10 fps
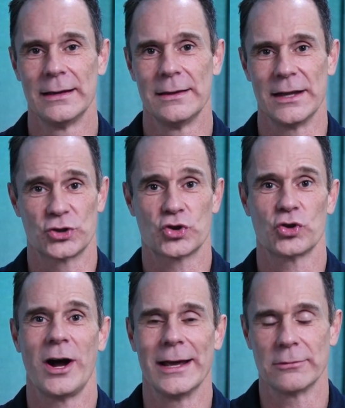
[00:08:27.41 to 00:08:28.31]
that
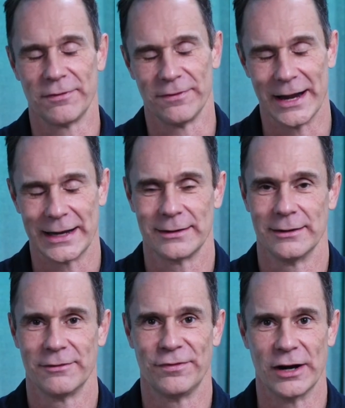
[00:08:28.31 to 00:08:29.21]
try and reflect
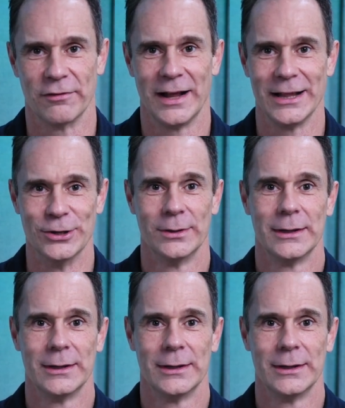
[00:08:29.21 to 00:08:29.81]
fair value.